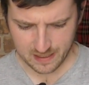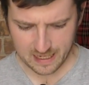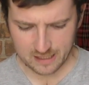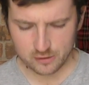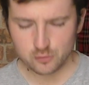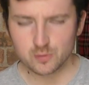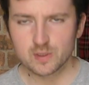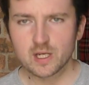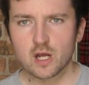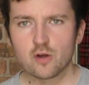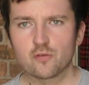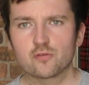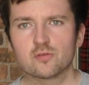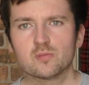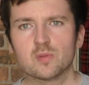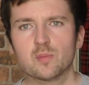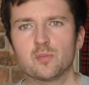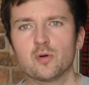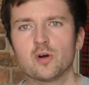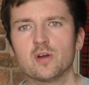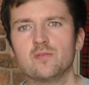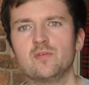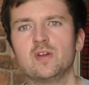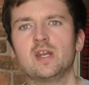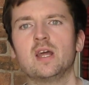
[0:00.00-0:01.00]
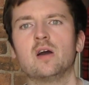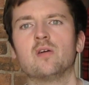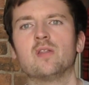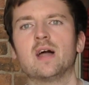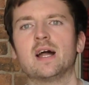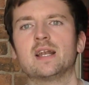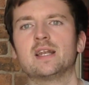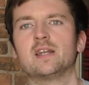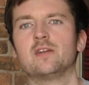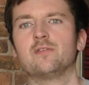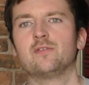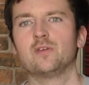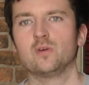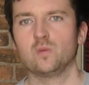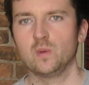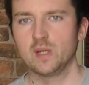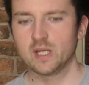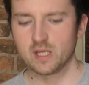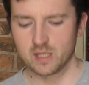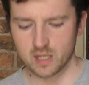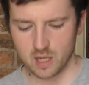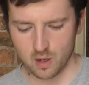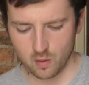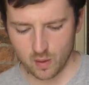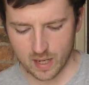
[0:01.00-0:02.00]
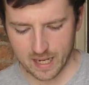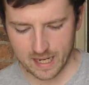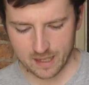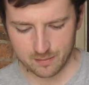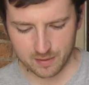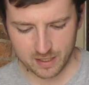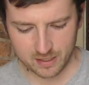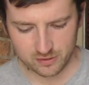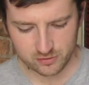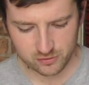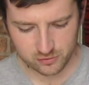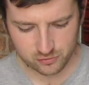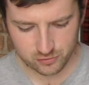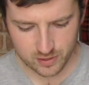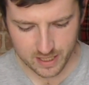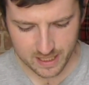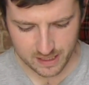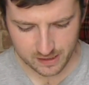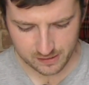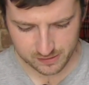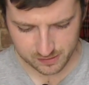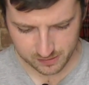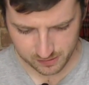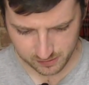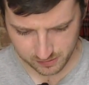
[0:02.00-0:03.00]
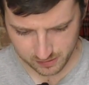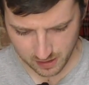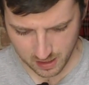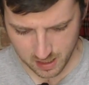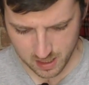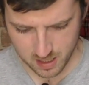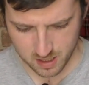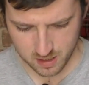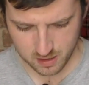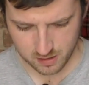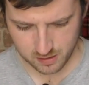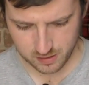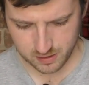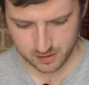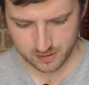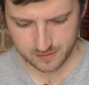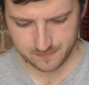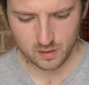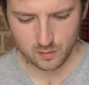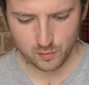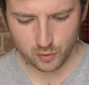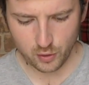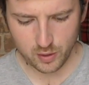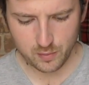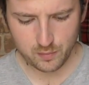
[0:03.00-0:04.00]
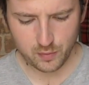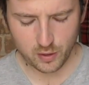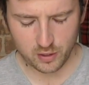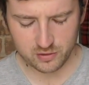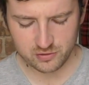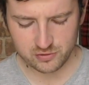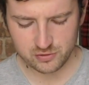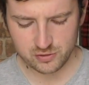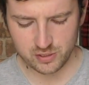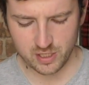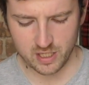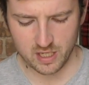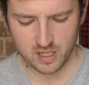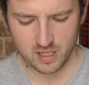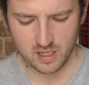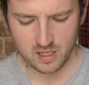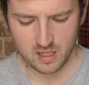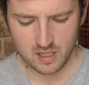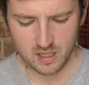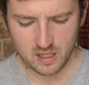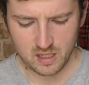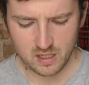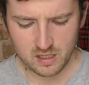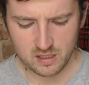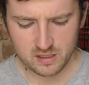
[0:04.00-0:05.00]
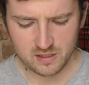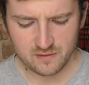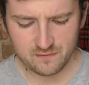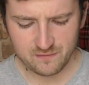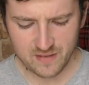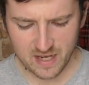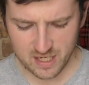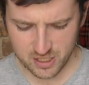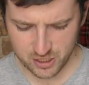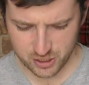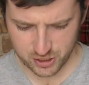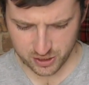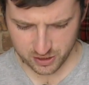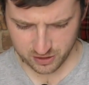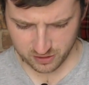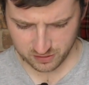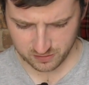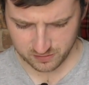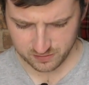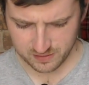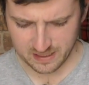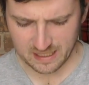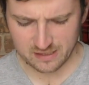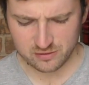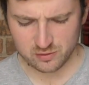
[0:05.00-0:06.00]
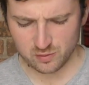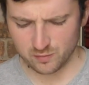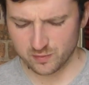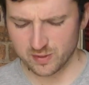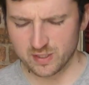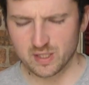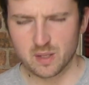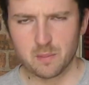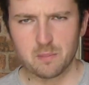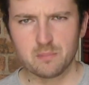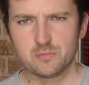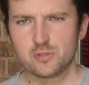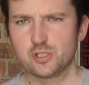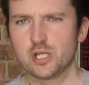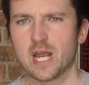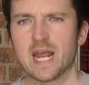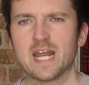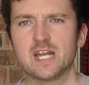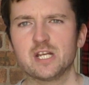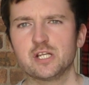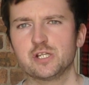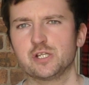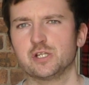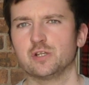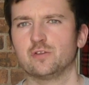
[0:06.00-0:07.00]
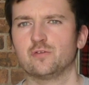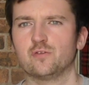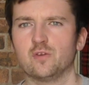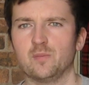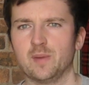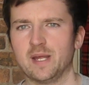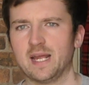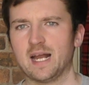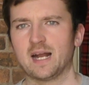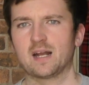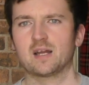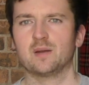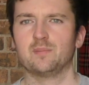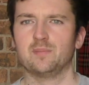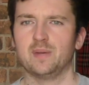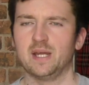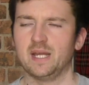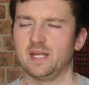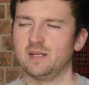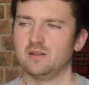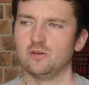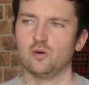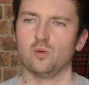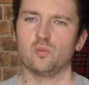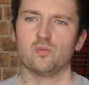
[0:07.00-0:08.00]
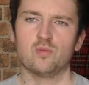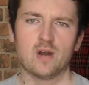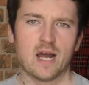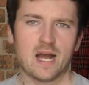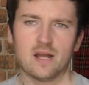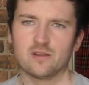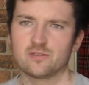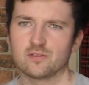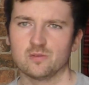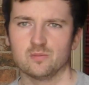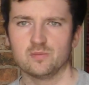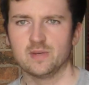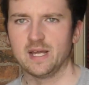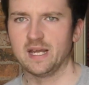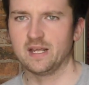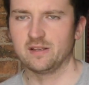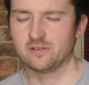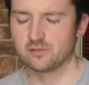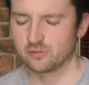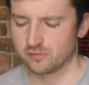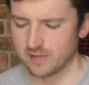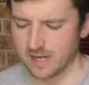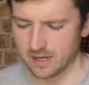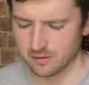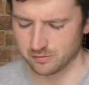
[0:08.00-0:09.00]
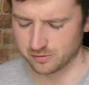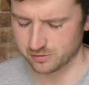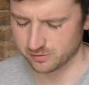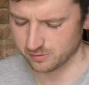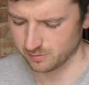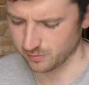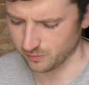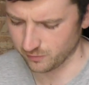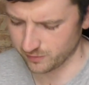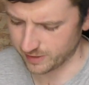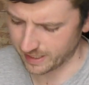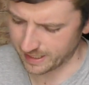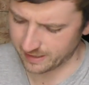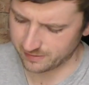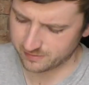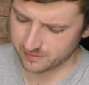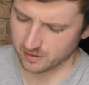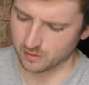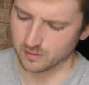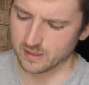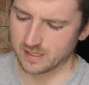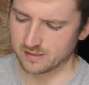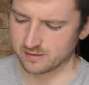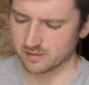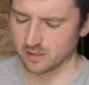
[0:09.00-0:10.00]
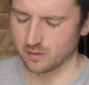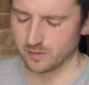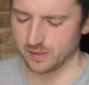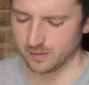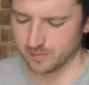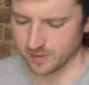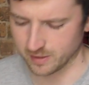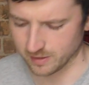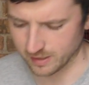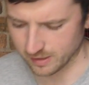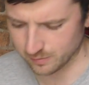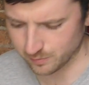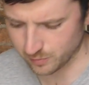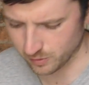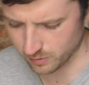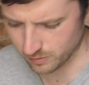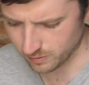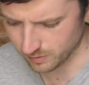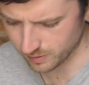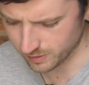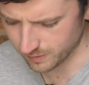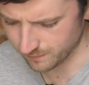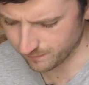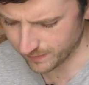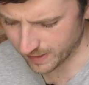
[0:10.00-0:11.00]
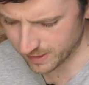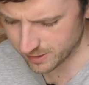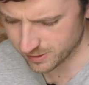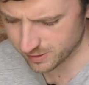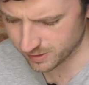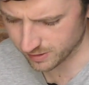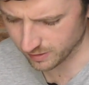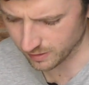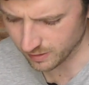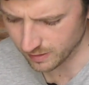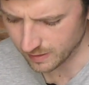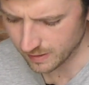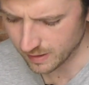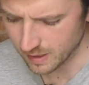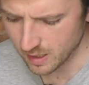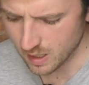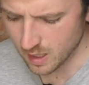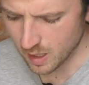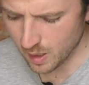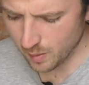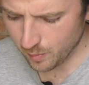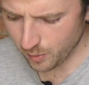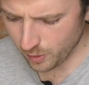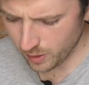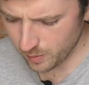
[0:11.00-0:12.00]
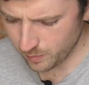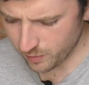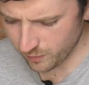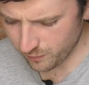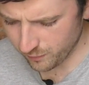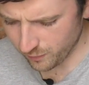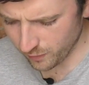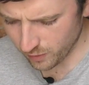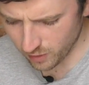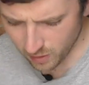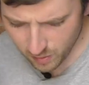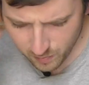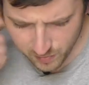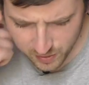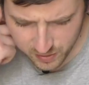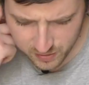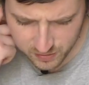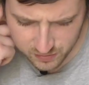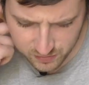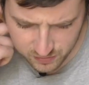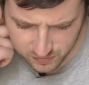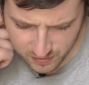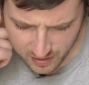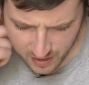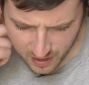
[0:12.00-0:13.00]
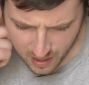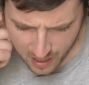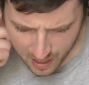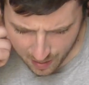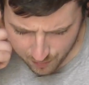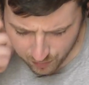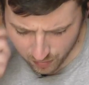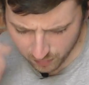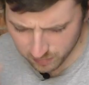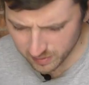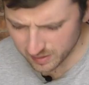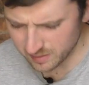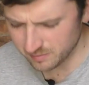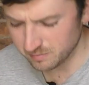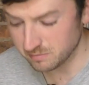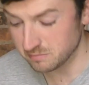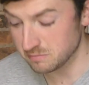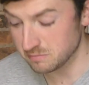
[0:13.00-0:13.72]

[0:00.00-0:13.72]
as we know from the putting video that I did a few weeks ago, I am a straight arc. Putting posture, conventional. That's something that changes for me. I can be upright some days, crouched some other days, so let's go in the middle, let's put conventional. Putting performance, I'm probably